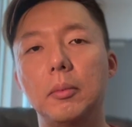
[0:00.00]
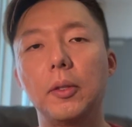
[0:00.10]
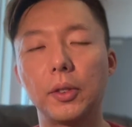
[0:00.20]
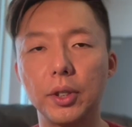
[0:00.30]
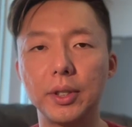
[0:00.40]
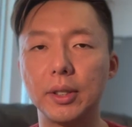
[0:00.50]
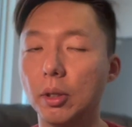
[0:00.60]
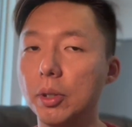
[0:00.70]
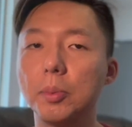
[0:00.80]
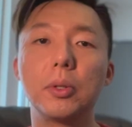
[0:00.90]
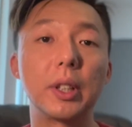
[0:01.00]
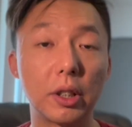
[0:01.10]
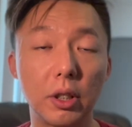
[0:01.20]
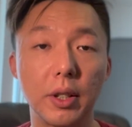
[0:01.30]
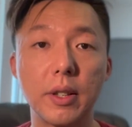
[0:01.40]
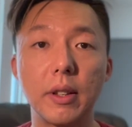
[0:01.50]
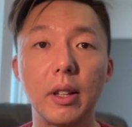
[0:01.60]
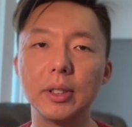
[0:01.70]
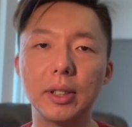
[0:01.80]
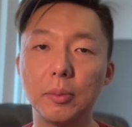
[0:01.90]
of course there's always pros and cons.
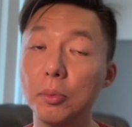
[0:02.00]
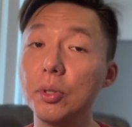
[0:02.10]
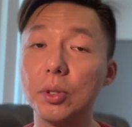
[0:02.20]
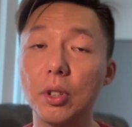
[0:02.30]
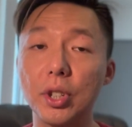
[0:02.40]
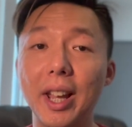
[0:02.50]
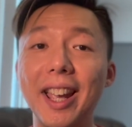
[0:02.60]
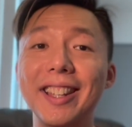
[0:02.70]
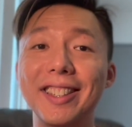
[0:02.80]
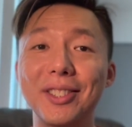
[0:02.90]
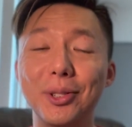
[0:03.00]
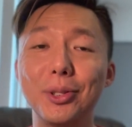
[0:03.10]
The Moonswatch has its own